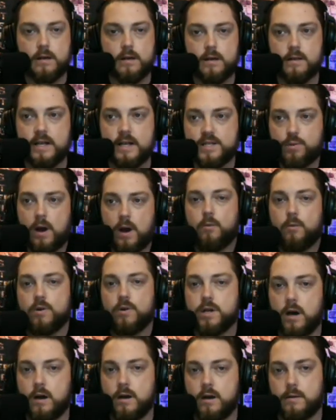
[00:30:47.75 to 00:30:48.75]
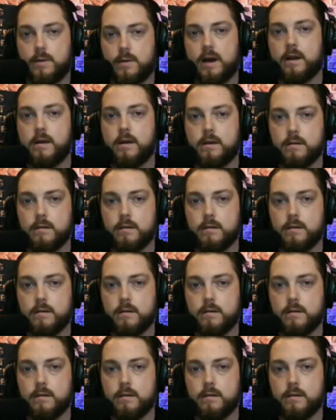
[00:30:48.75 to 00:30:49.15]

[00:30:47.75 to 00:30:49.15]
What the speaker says: That's why we're talking about it.